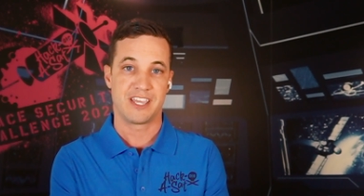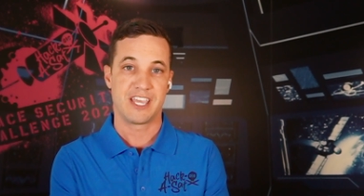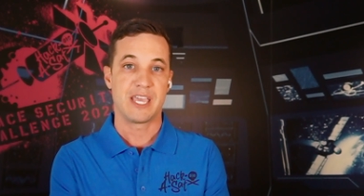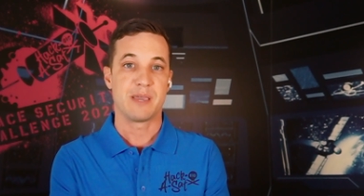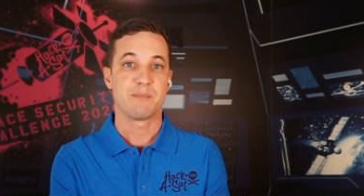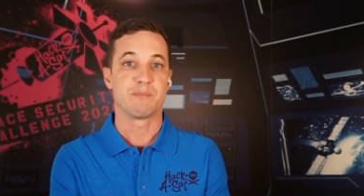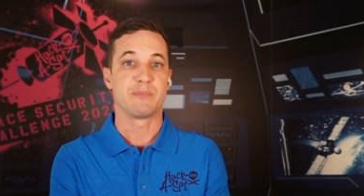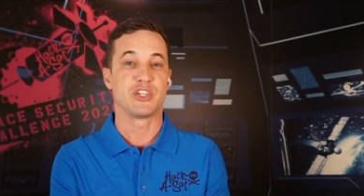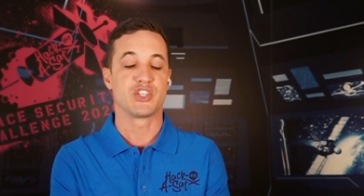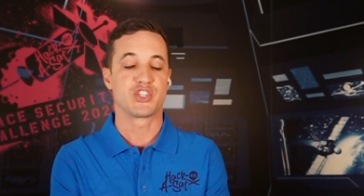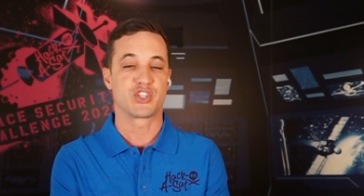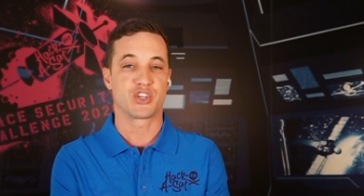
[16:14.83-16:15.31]

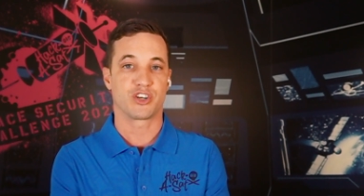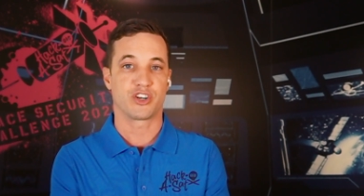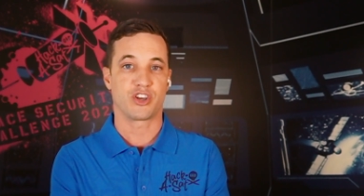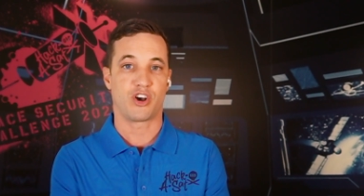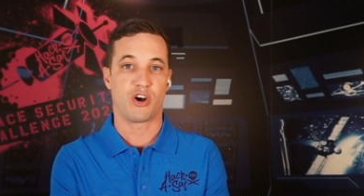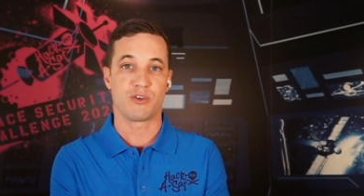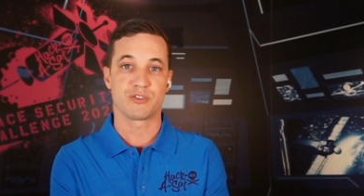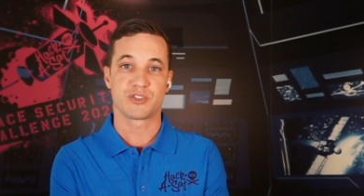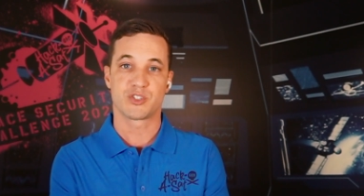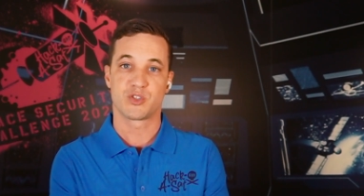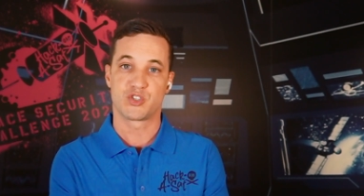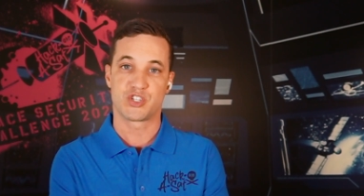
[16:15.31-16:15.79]
Be sure to
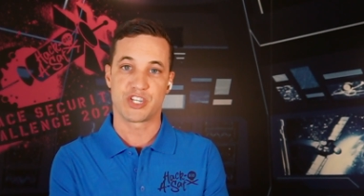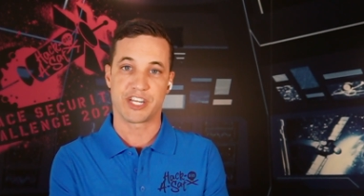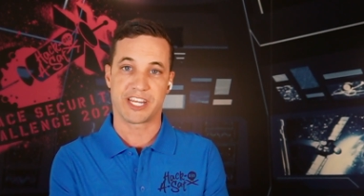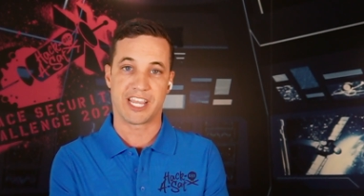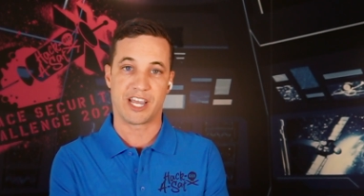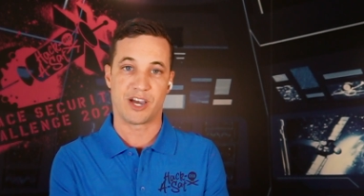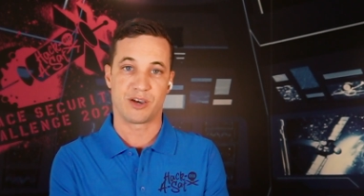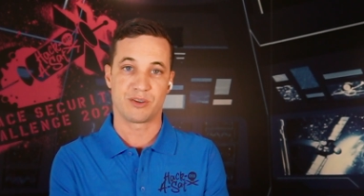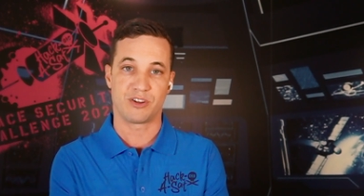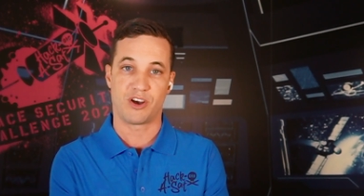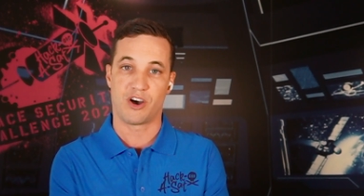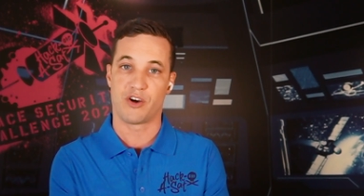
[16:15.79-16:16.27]
also check
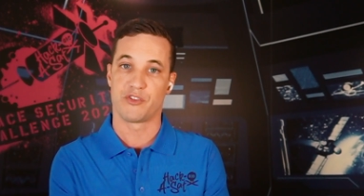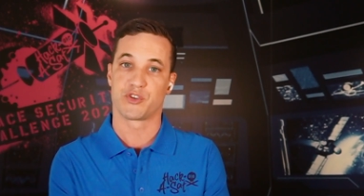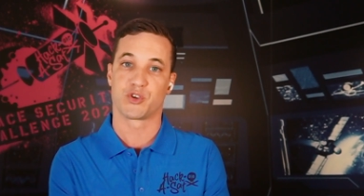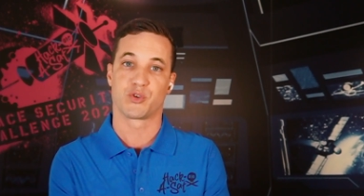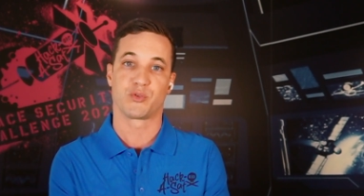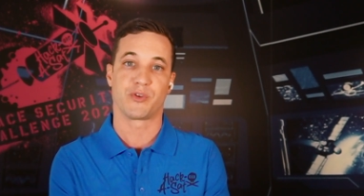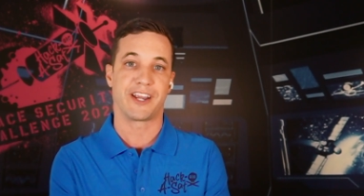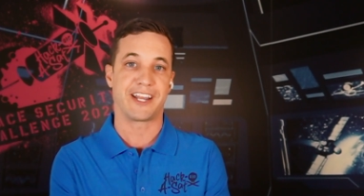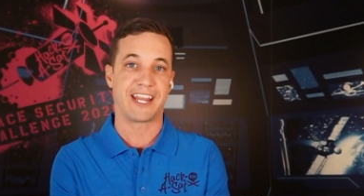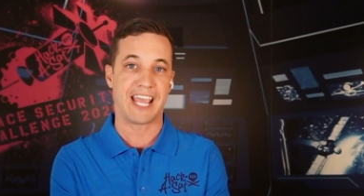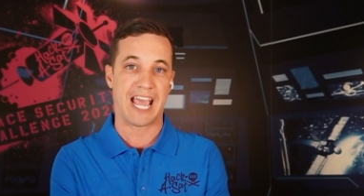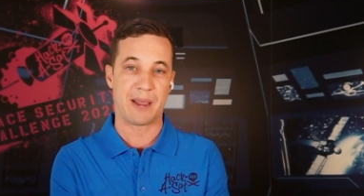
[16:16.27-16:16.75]
out all the
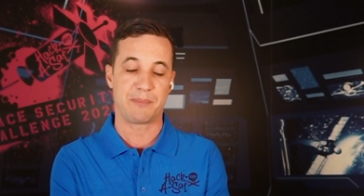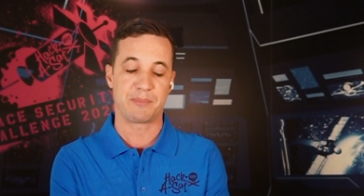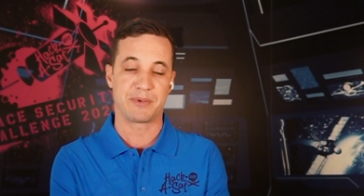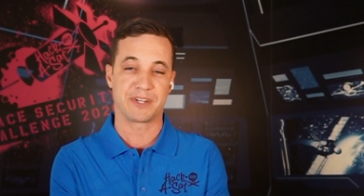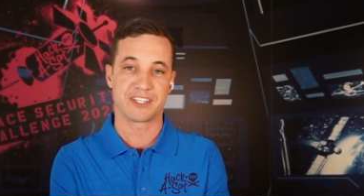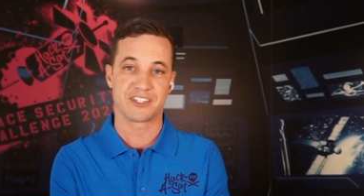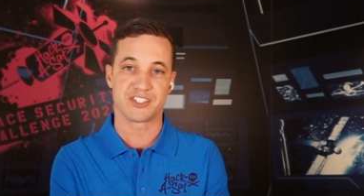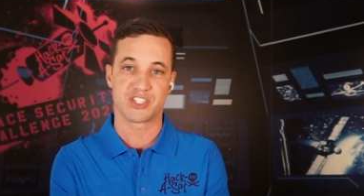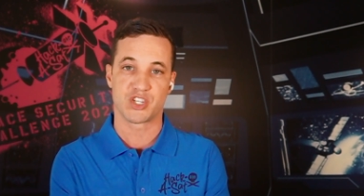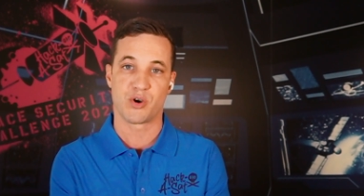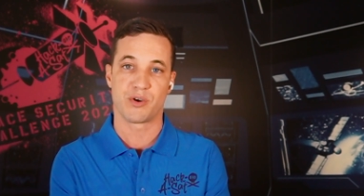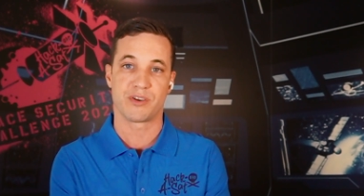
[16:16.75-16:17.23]
great
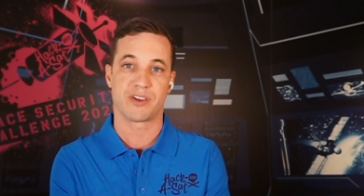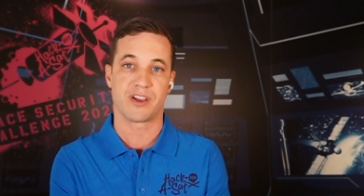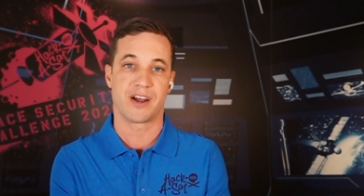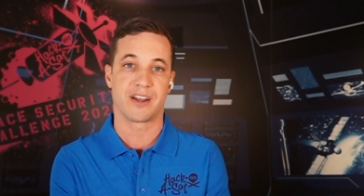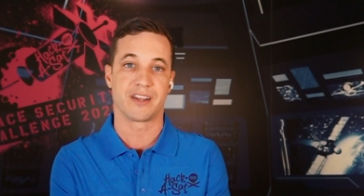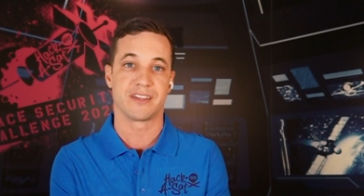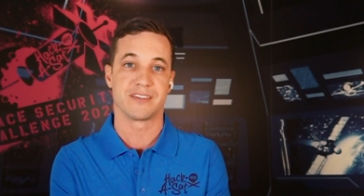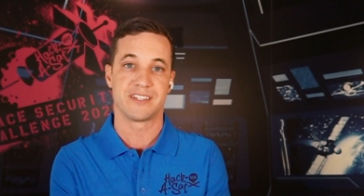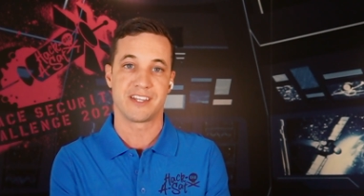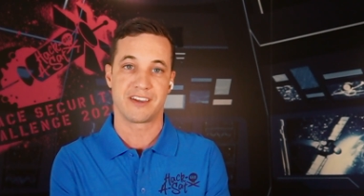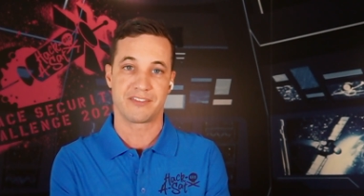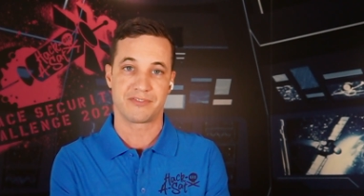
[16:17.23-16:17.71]
happenings going on
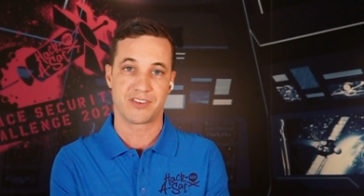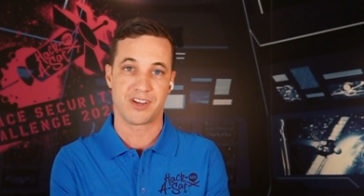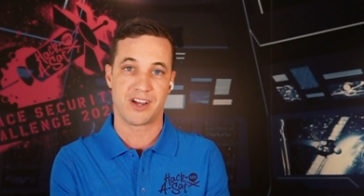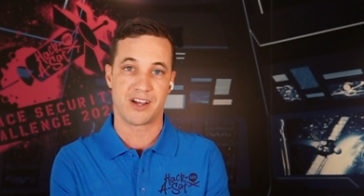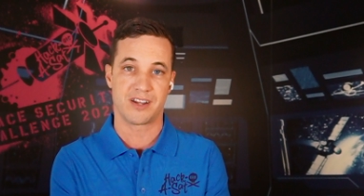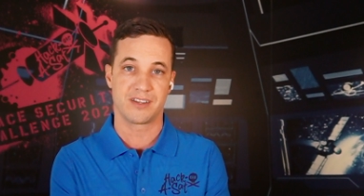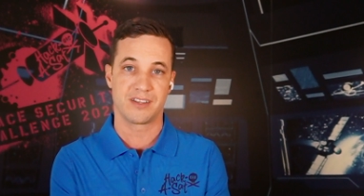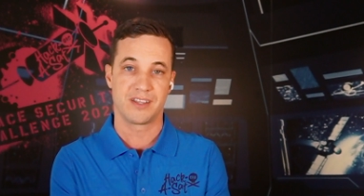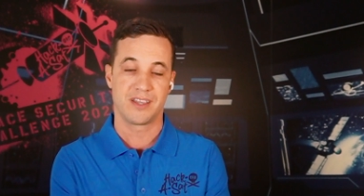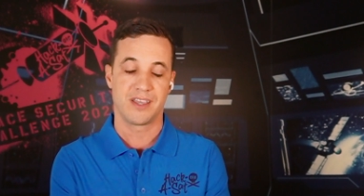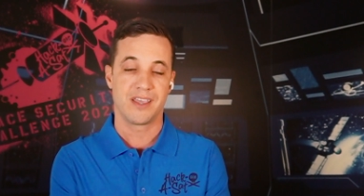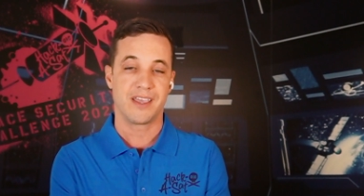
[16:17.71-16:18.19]
at DEF
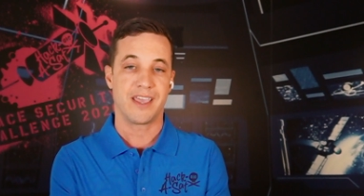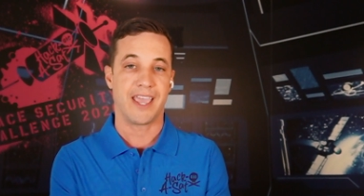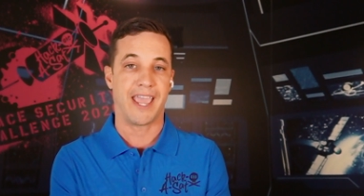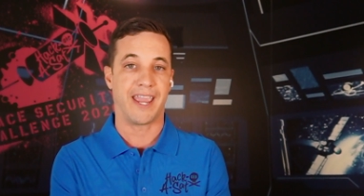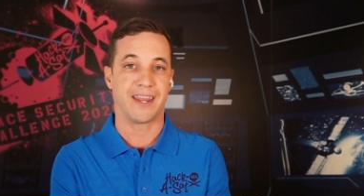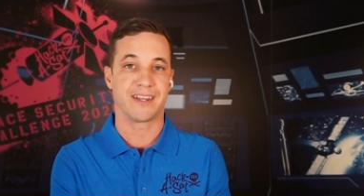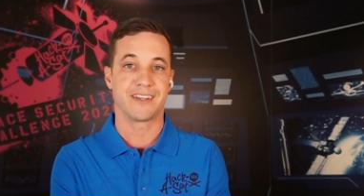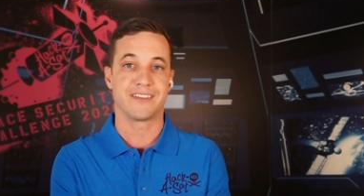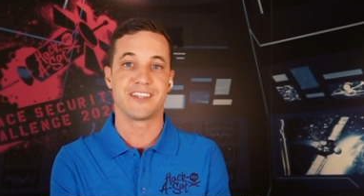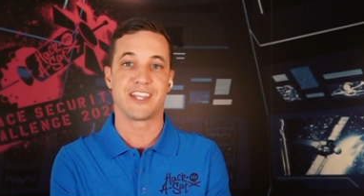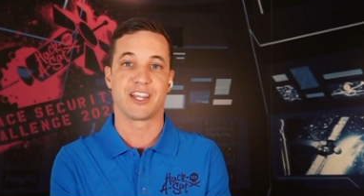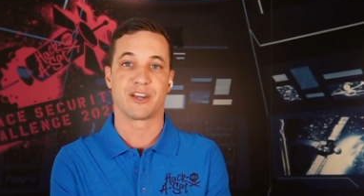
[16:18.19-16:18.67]
CON and
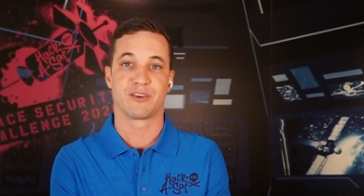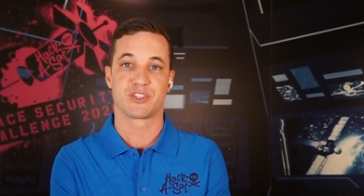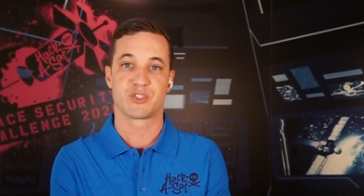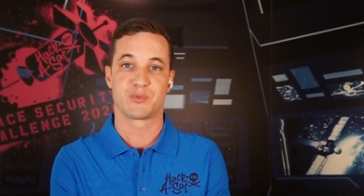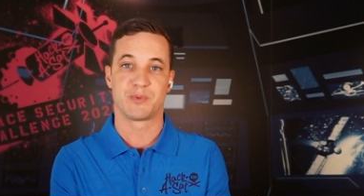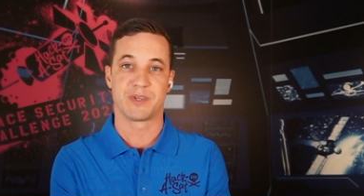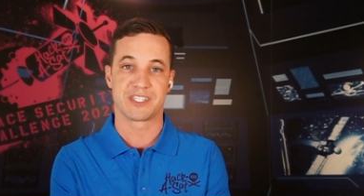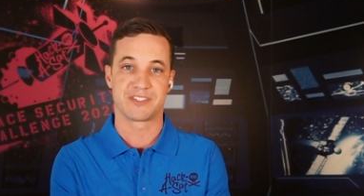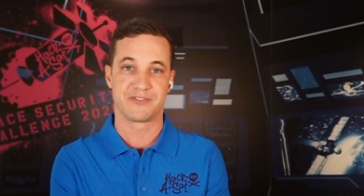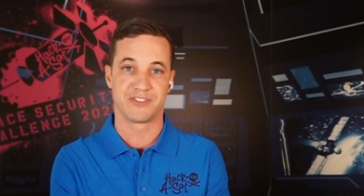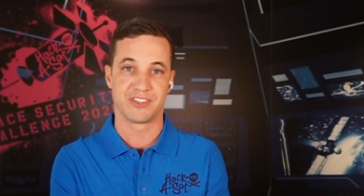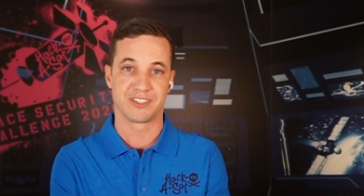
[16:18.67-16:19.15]
in the
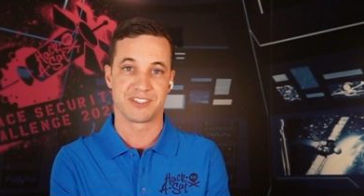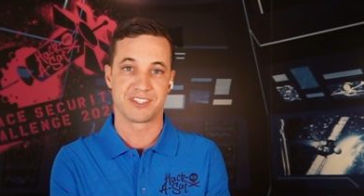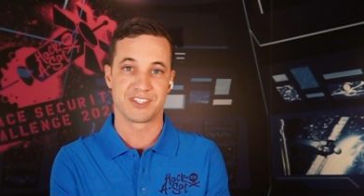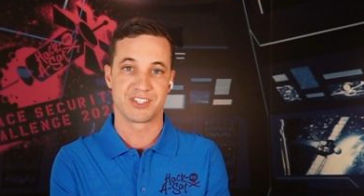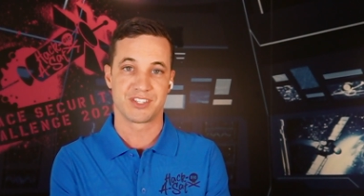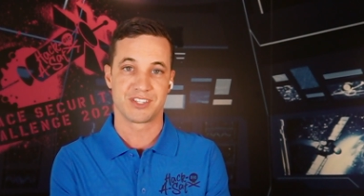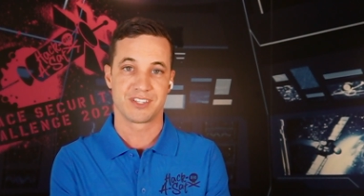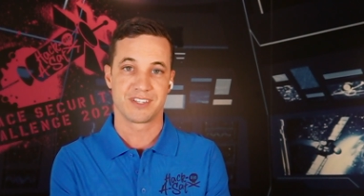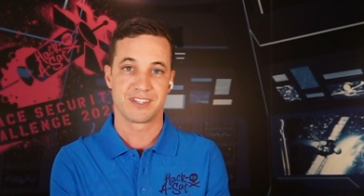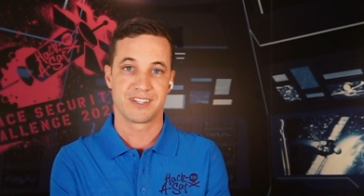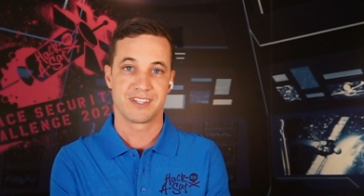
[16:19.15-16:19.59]
Aerospace Village.